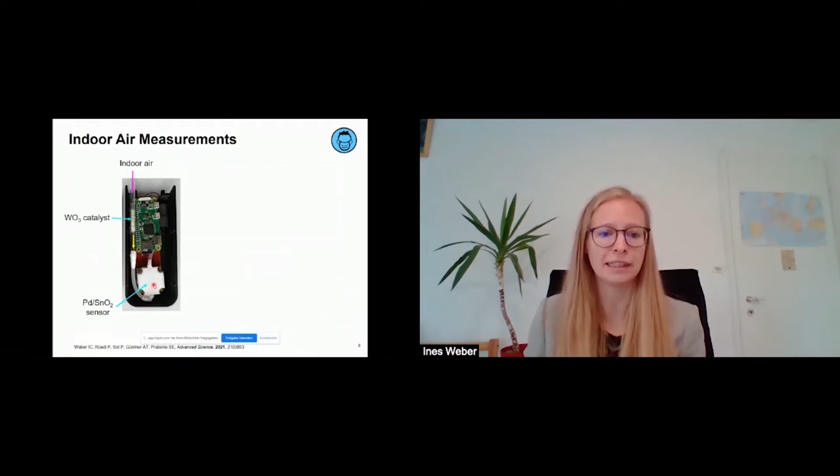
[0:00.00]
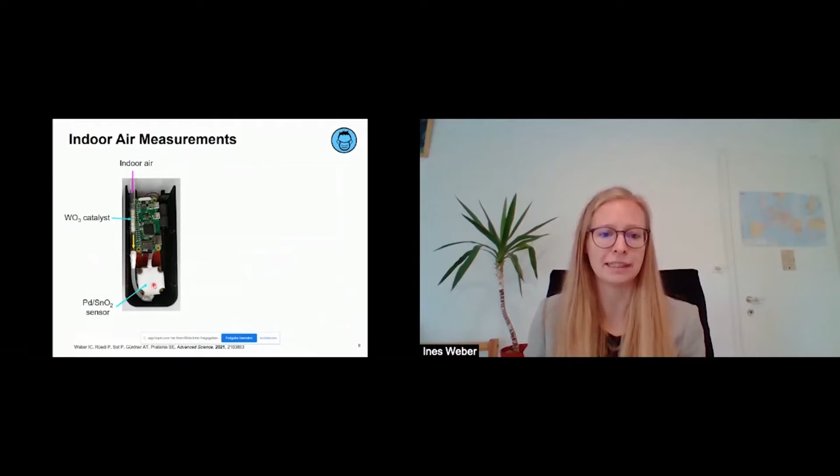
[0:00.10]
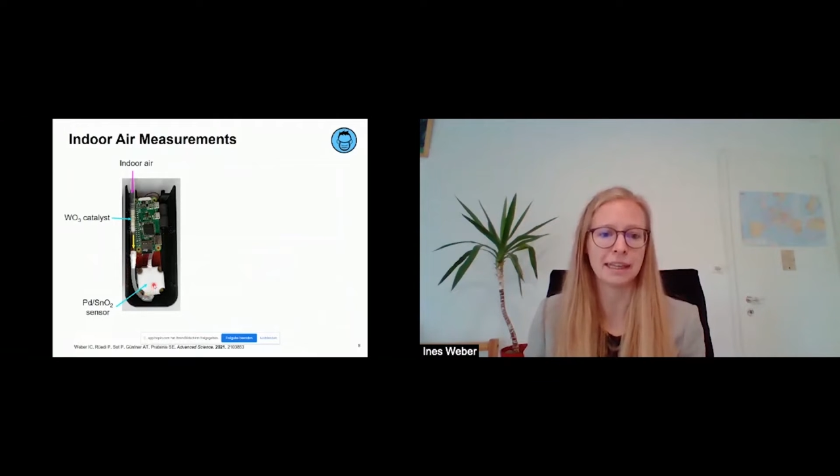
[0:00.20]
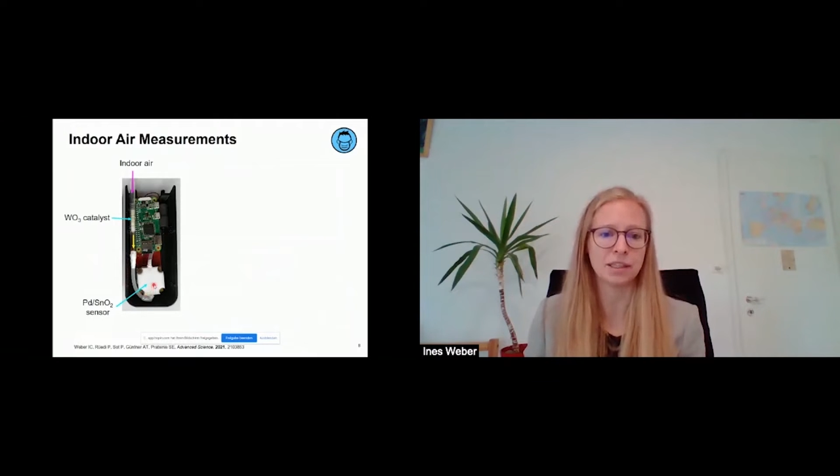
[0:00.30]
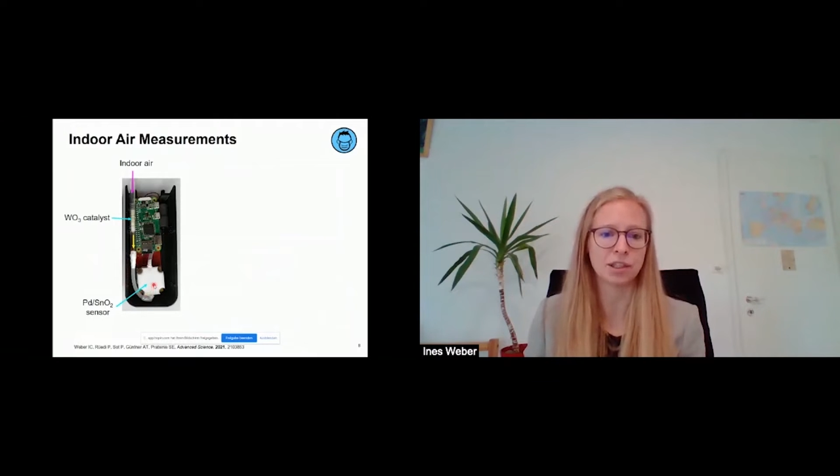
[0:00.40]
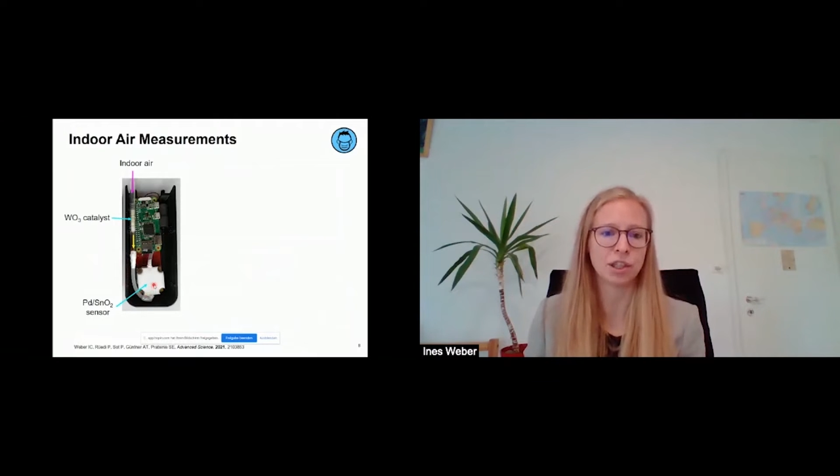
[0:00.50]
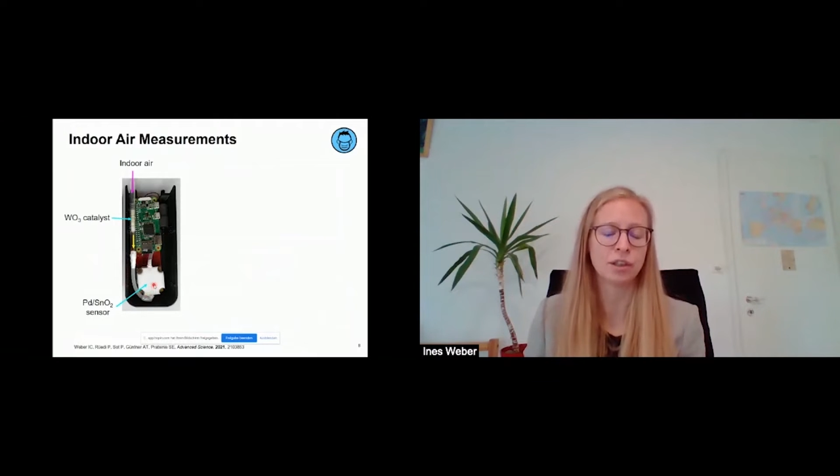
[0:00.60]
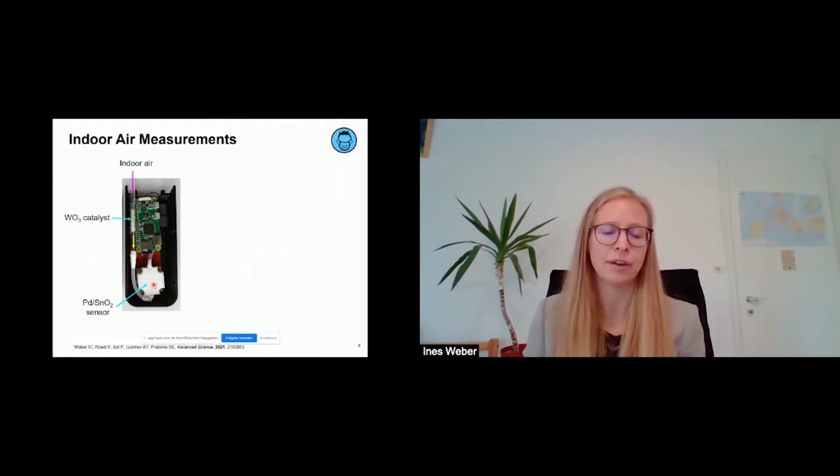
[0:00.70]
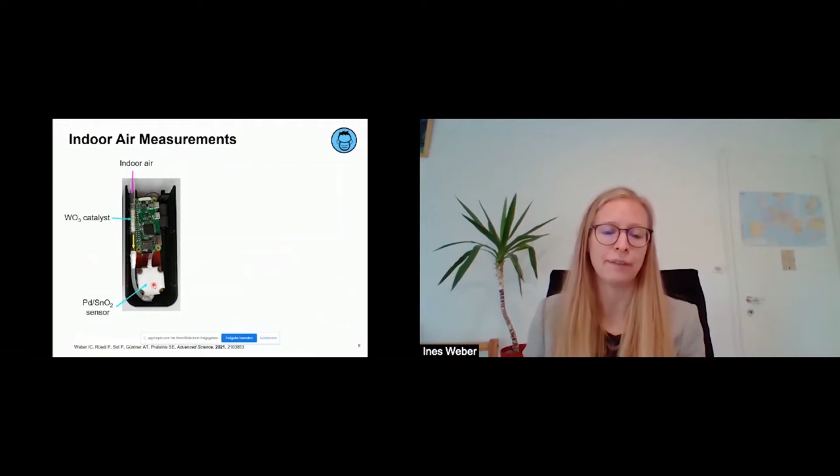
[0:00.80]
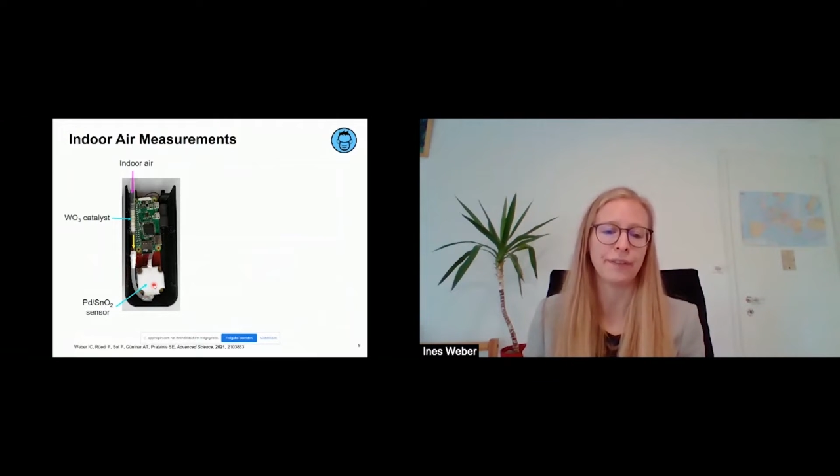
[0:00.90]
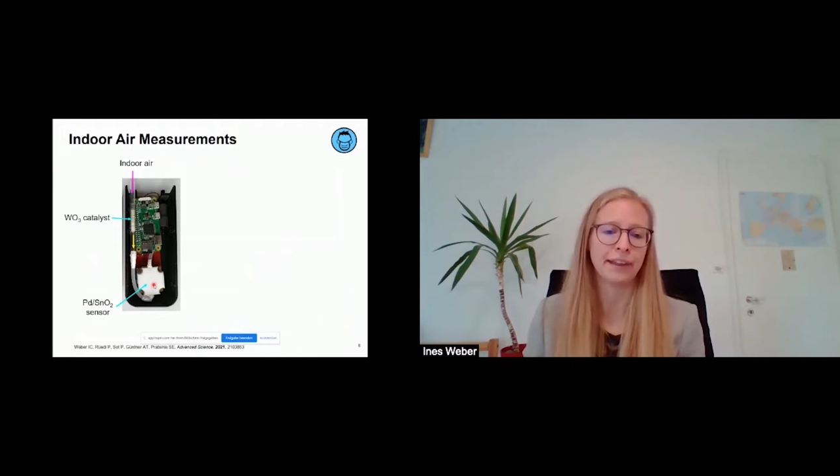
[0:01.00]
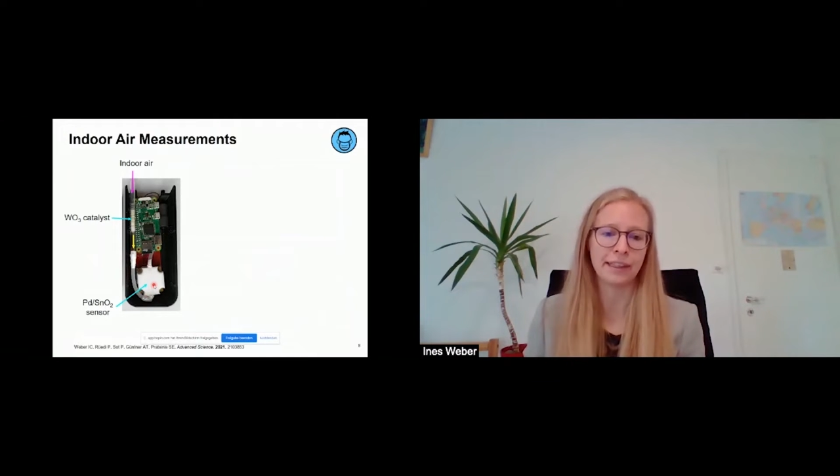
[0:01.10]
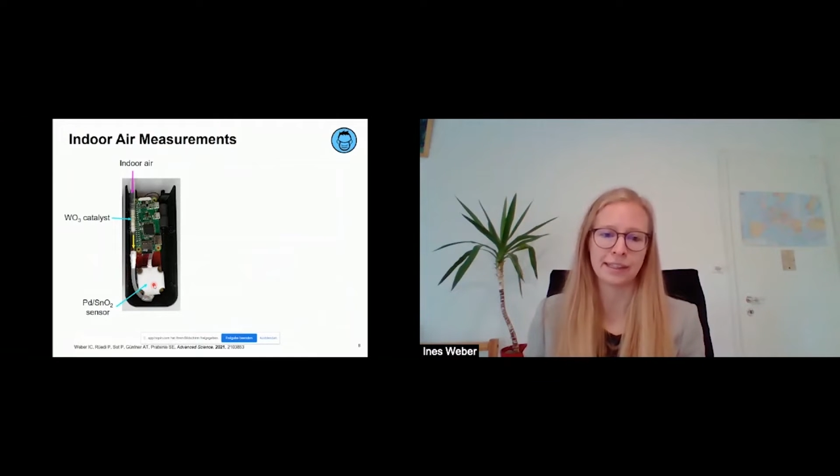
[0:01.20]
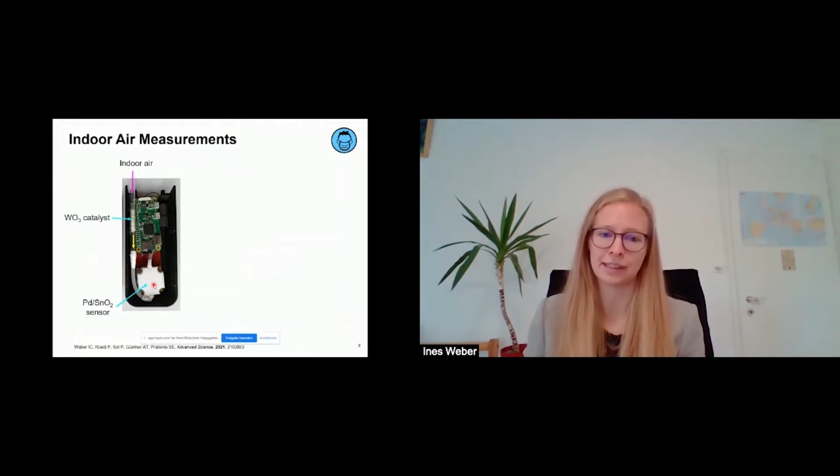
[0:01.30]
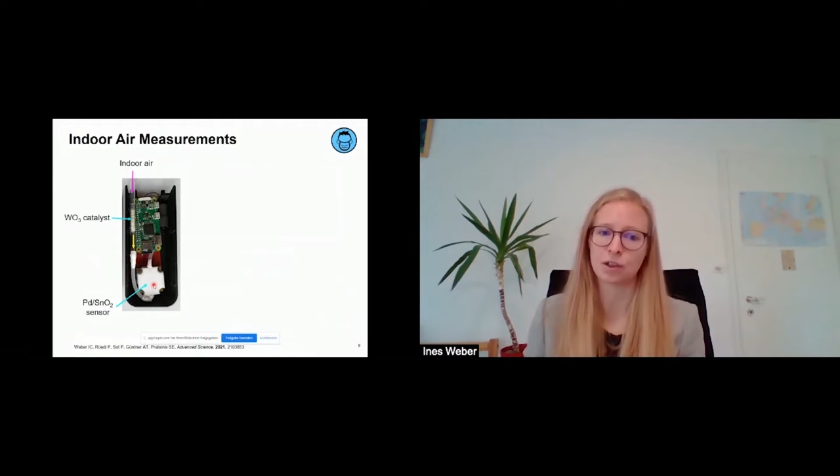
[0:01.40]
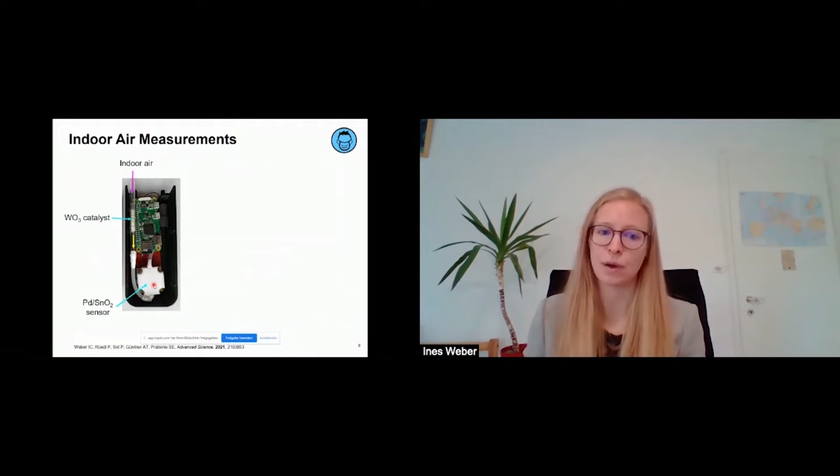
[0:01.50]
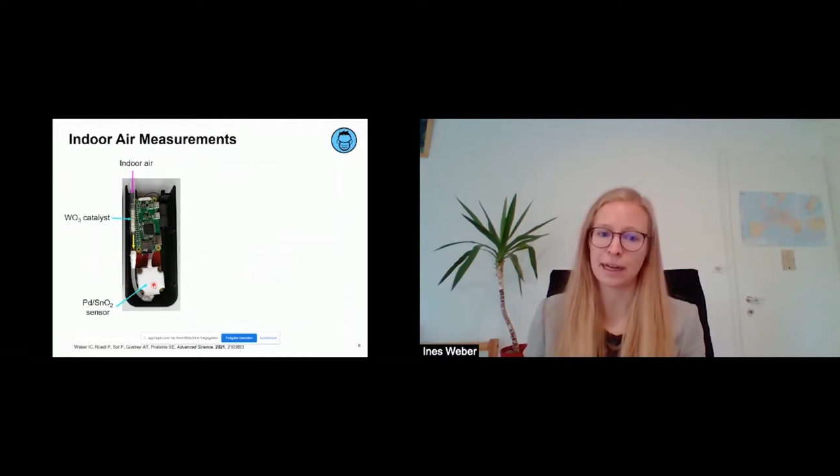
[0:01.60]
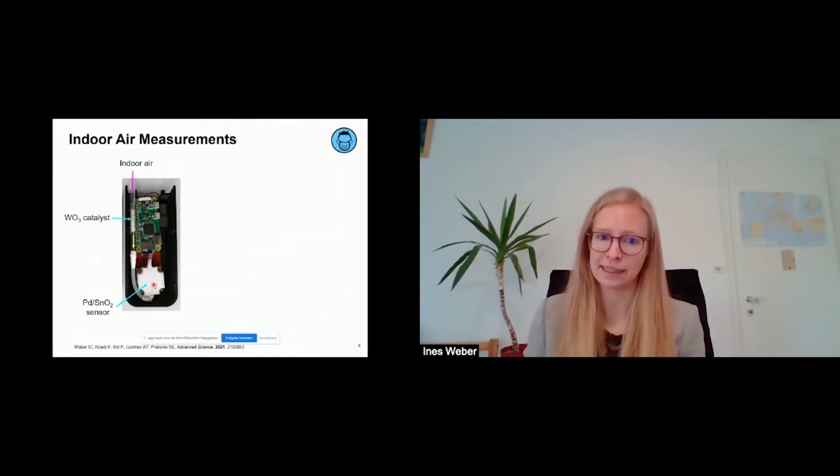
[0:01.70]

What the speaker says: sensor that is quite